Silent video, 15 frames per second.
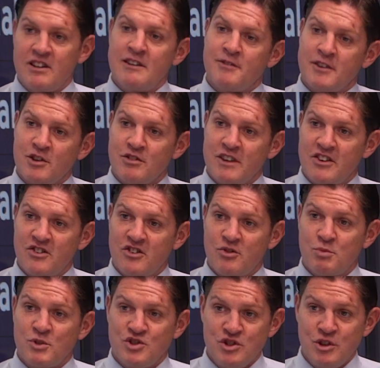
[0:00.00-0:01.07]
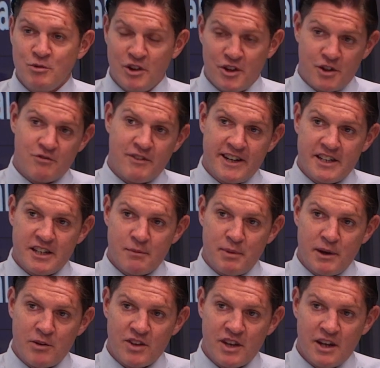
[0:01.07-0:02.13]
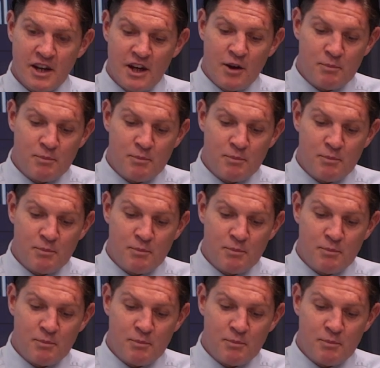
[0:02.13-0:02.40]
living crisis which you lot are writing about? Mm-hmm.